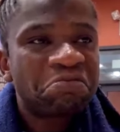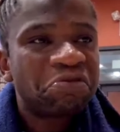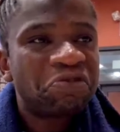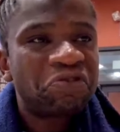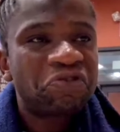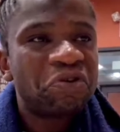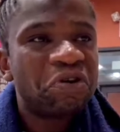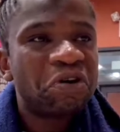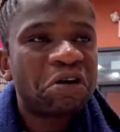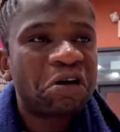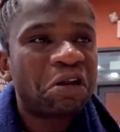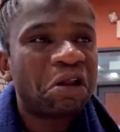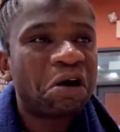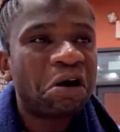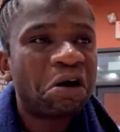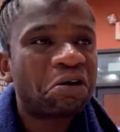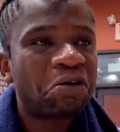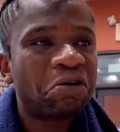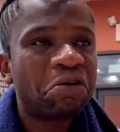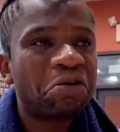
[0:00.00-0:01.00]
2
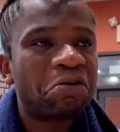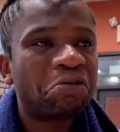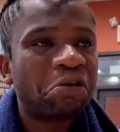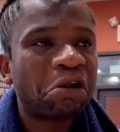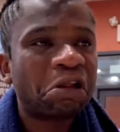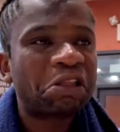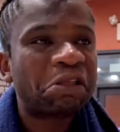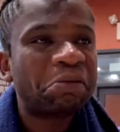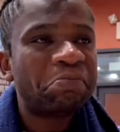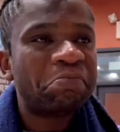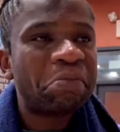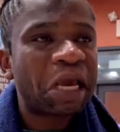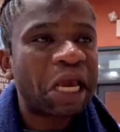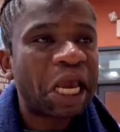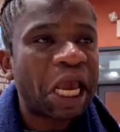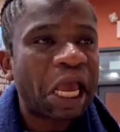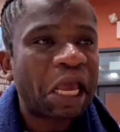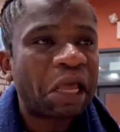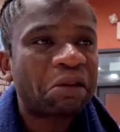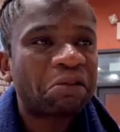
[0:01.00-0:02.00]
o'clock, nothing
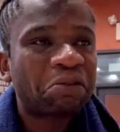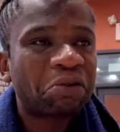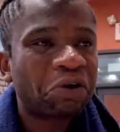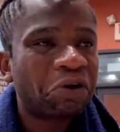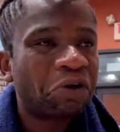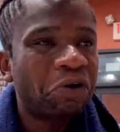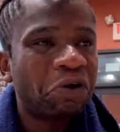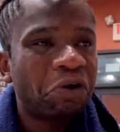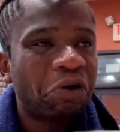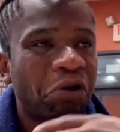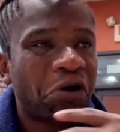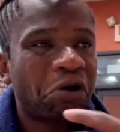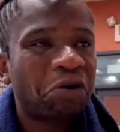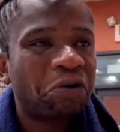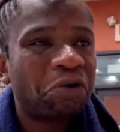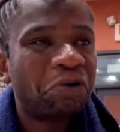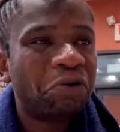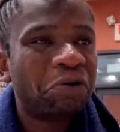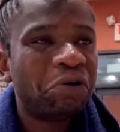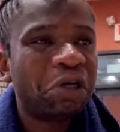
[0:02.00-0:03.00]
mega. 3 o'clock,
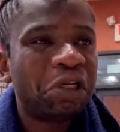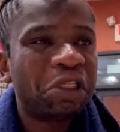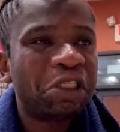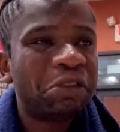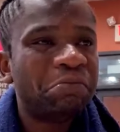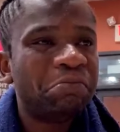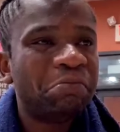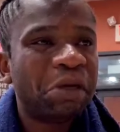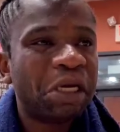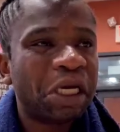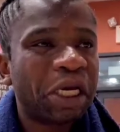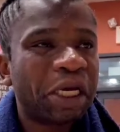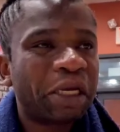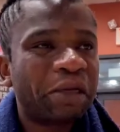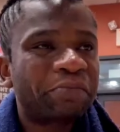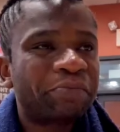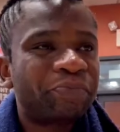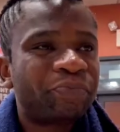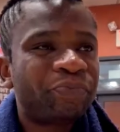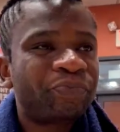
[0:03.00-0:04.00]
nothing mega.
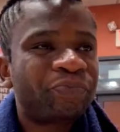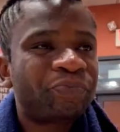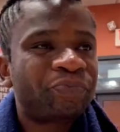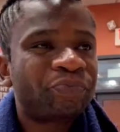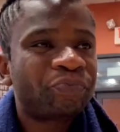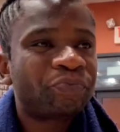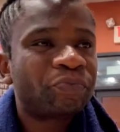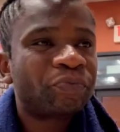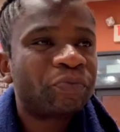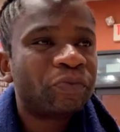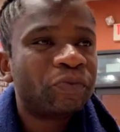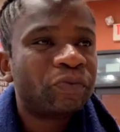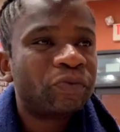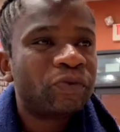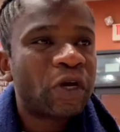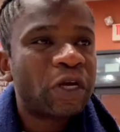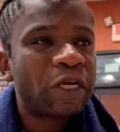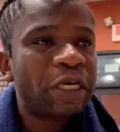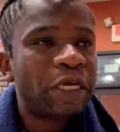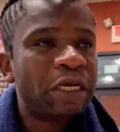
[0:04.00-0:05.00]

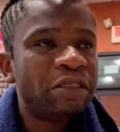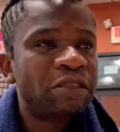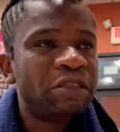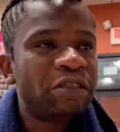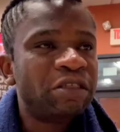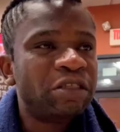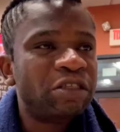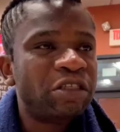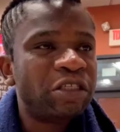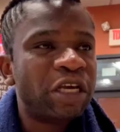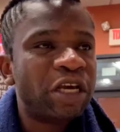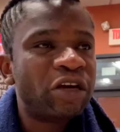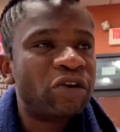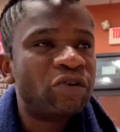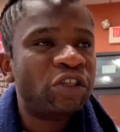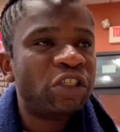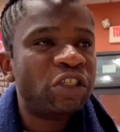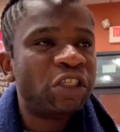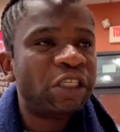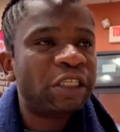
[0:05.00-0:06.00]
I hear me here,
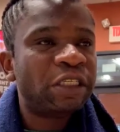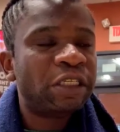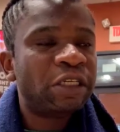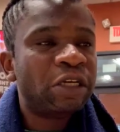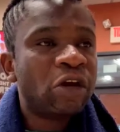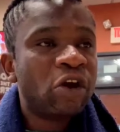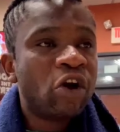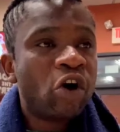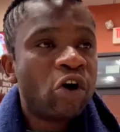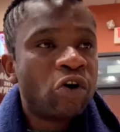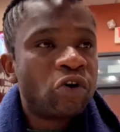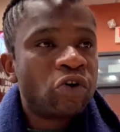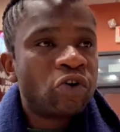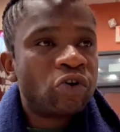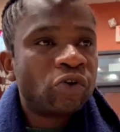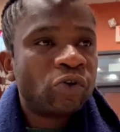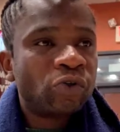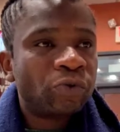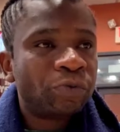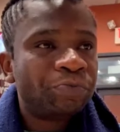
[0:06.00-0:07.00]
OG.
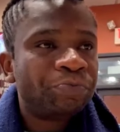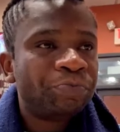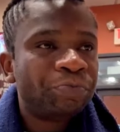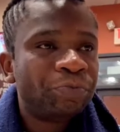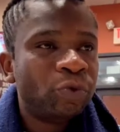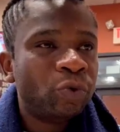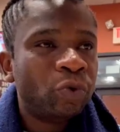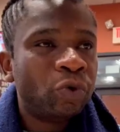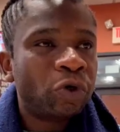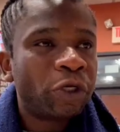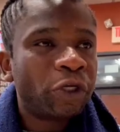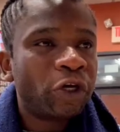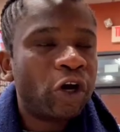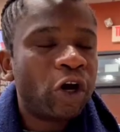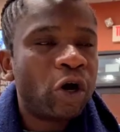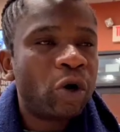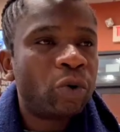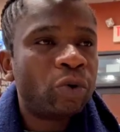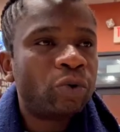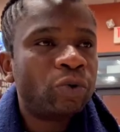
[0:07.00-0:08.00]
Worry
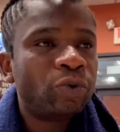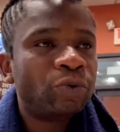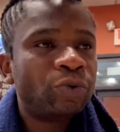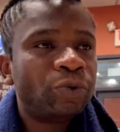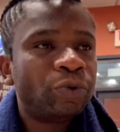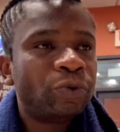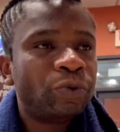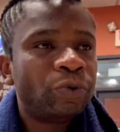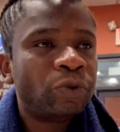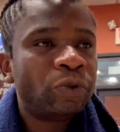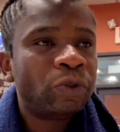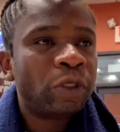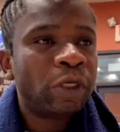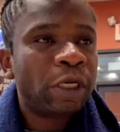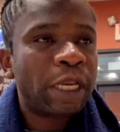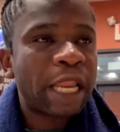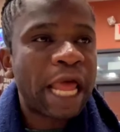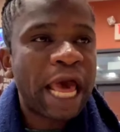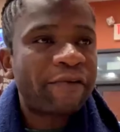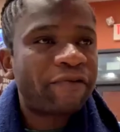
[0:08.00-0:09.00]
how.
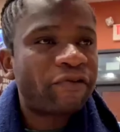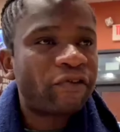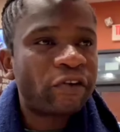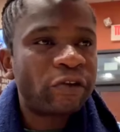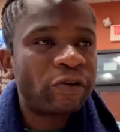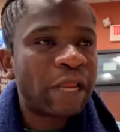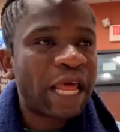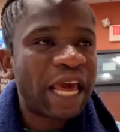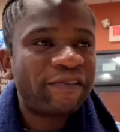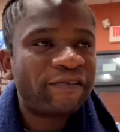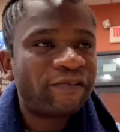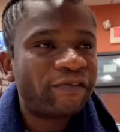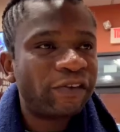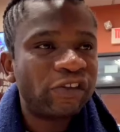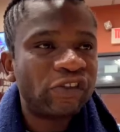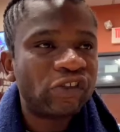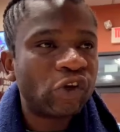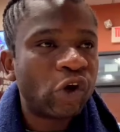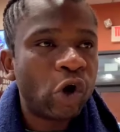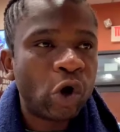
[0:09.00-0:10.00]
Life
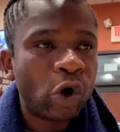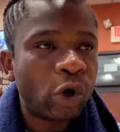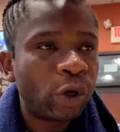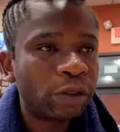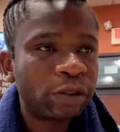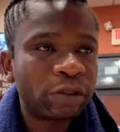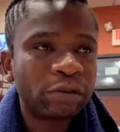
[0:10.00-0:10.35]
is on.